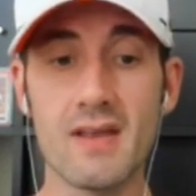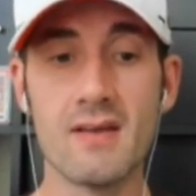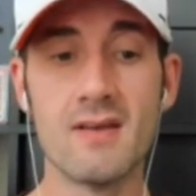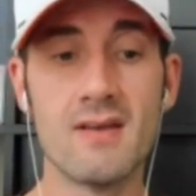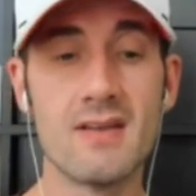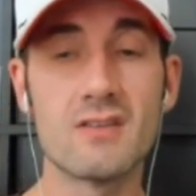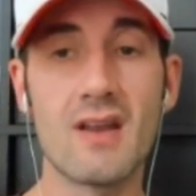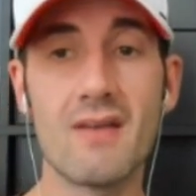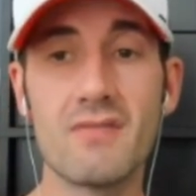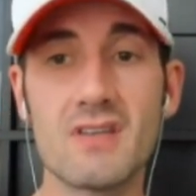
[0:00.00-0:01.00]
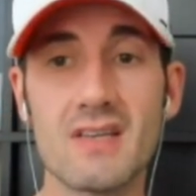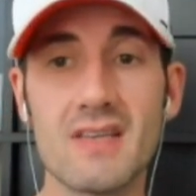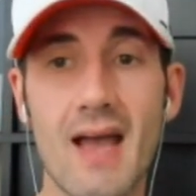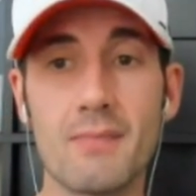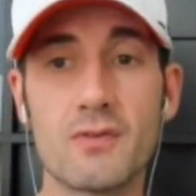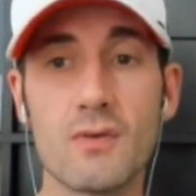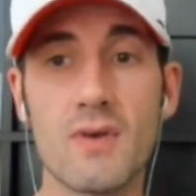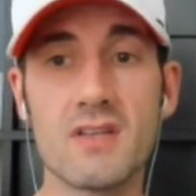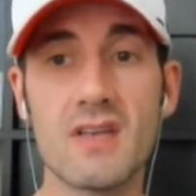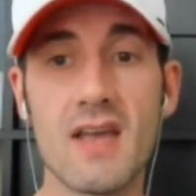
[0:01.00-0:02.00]
He's going to have these guys absolutely
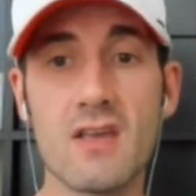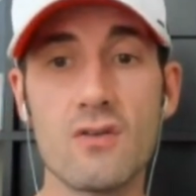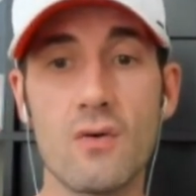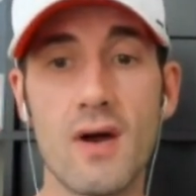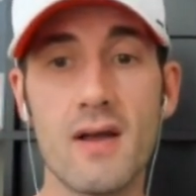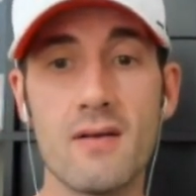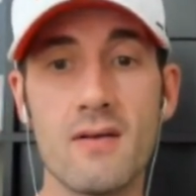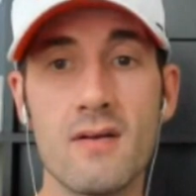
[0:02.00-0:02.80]
ready and say, hey, you know what?